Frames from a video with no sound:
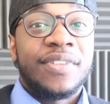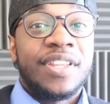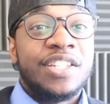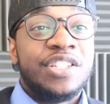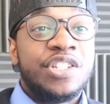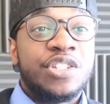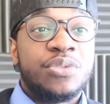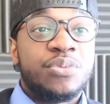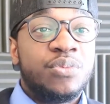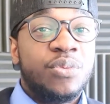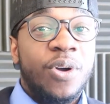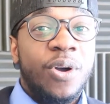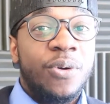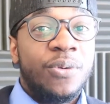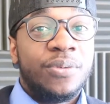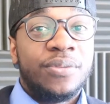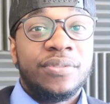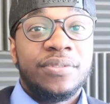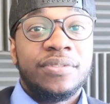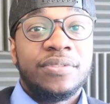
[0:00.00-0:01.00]
It just
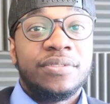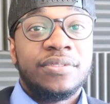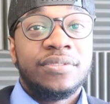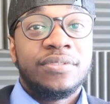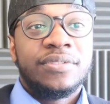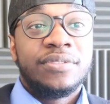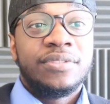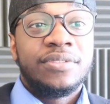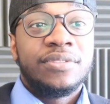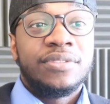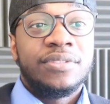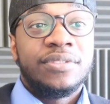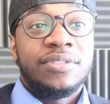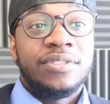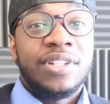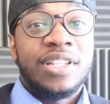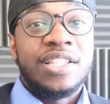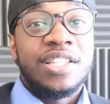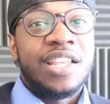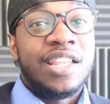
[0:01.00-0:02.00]
won't.
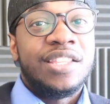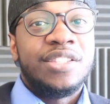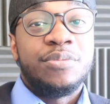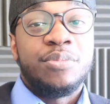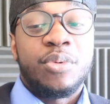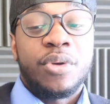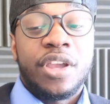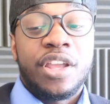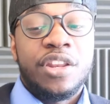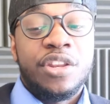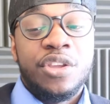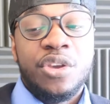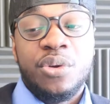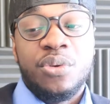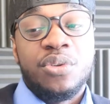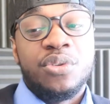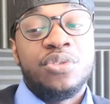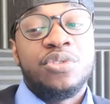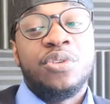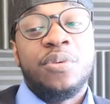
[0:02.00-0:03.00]
It's brand
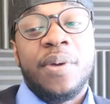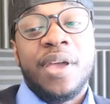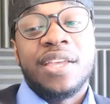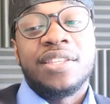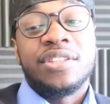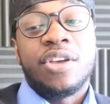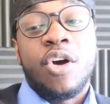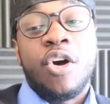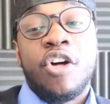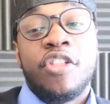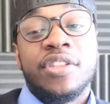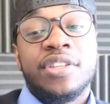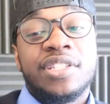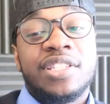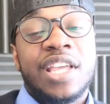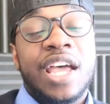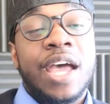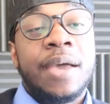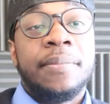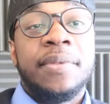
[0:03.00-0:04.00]
new. YouTube has all
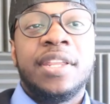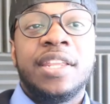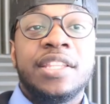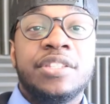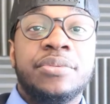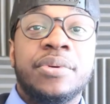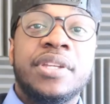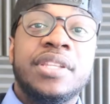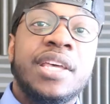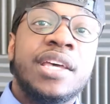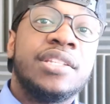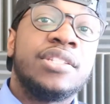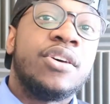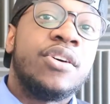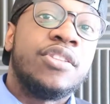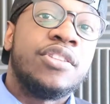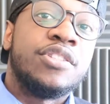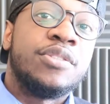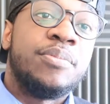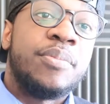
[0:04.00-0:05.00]
this time in it. That's why it has
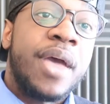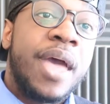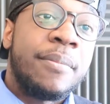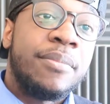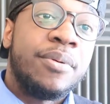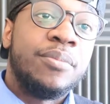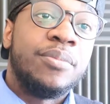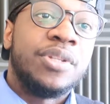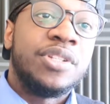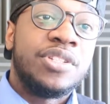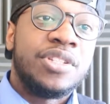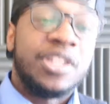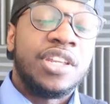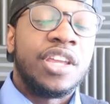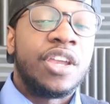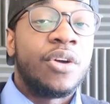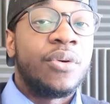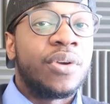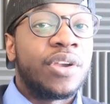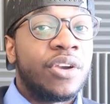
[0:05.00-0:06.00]
all this bad
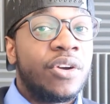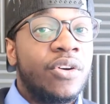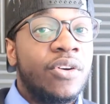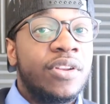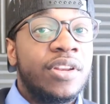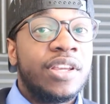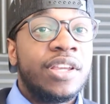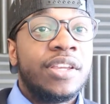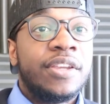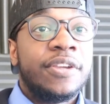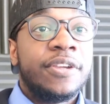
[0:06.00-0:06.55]
publicity going on.